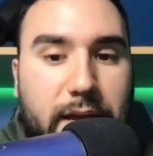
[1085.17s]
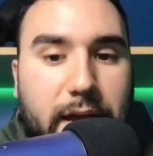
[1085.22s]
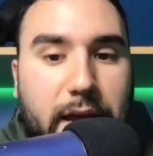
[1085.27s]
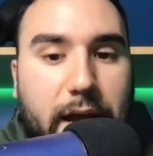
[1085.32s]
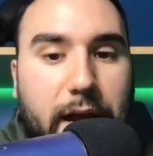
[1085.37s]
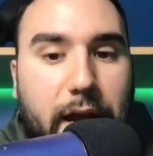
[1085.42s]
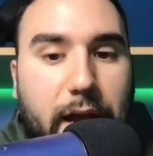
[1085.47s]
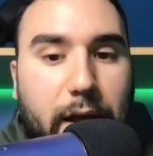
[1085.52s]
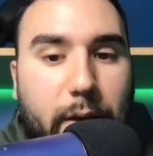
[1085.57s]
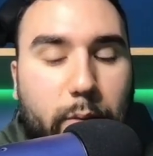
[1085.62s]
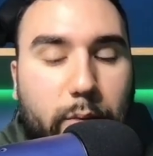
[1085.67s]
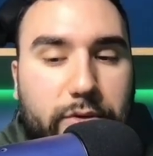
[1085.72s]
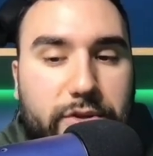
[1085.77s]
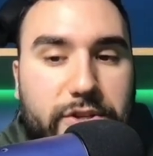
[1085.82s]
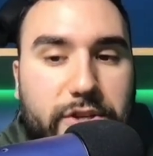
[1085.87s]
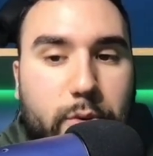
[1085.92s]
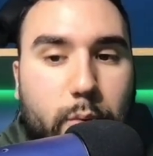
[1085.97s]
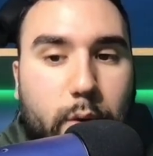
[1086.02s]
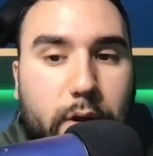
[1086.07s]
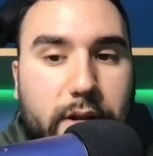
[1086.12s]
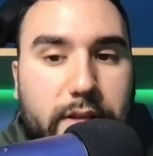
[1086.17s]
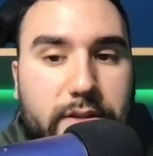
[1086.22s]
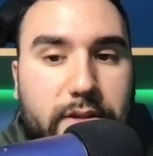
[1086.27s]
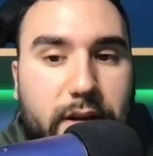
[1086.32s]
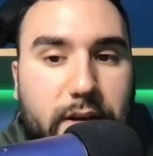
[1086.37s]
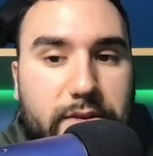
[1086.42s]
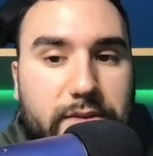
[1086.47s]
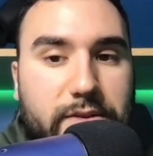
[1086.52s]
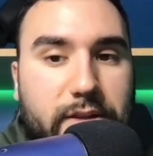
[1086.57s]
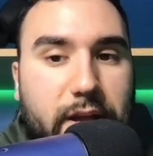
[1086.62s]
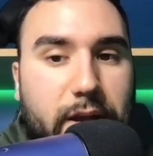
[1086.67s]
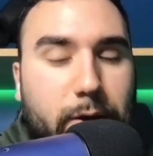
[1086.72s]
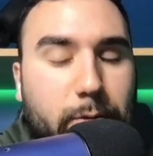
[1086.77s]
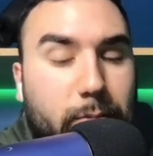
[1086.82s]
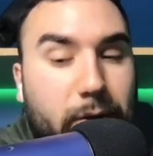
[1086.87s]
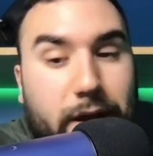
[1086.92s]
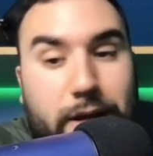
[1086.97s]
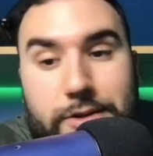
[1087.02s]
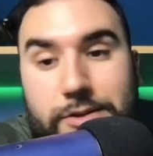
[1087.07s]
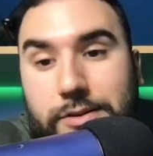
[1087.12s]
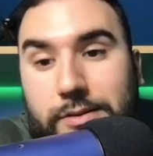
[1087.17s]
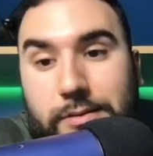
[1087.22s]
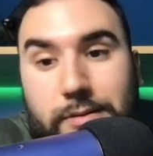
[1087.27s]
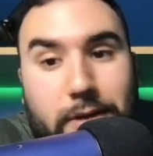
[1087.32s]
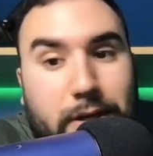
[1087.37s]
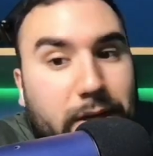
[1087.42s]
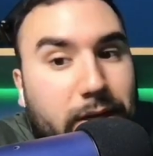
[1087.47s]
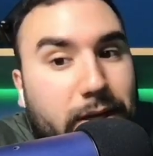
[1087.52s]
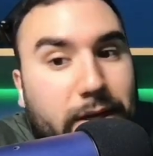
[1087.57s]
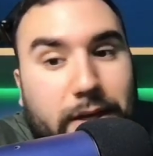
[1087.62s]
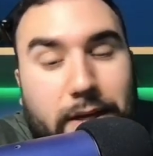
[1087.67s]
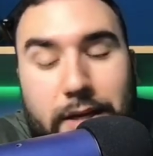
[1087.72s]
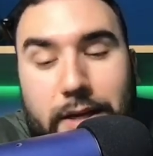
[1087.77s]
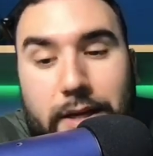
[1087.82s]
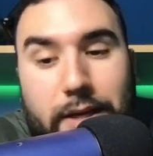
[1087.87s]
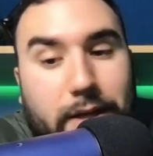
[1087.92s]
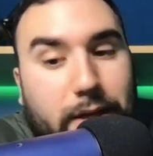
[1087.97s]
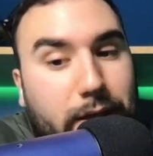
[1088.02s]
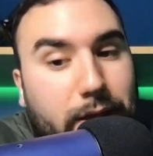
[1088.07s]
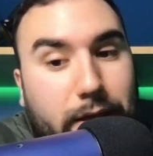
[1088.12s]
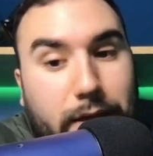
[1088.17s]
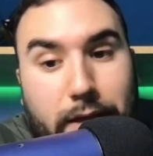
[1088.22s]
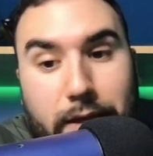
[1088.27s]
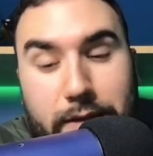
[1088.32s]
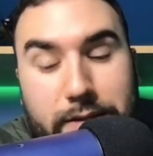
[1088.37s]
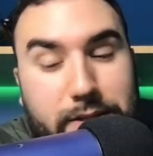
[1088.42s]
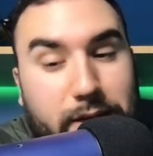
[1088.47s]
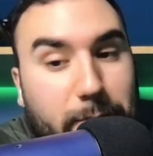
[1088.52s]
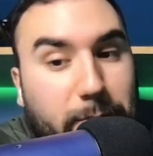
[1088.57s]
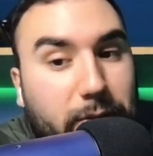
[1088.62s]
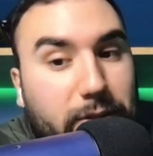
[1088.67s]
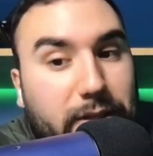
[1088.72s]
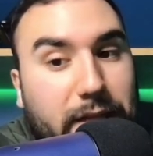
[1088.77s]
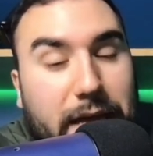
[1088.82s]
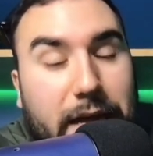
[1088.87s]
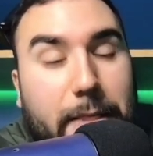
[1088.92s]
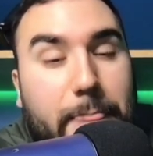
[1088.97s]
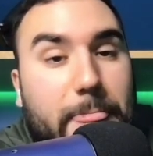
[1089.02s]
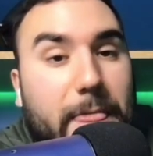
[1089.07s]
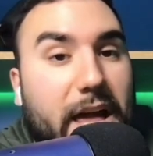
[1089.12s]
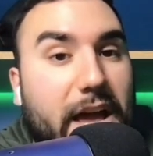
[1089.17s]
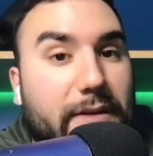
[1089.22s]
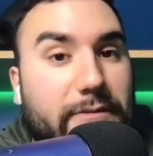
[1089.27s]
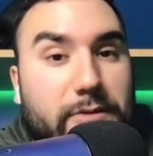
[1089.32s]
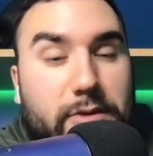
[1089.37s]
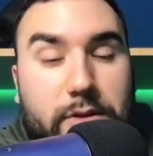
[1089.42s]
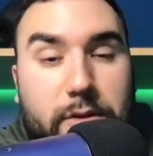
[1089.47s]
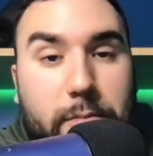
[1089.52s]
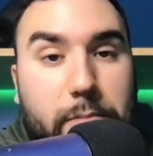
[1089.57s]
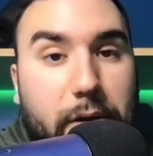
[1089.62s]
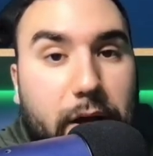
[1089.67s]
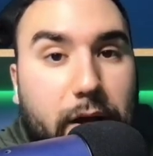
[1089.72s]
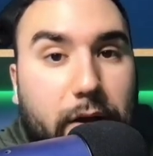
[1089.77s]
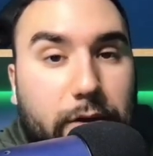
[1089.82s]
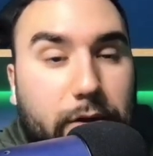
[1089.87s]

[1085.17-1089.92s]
Uh, we'll see what it does there. Mind you, it, it, it's up a lot after the bell.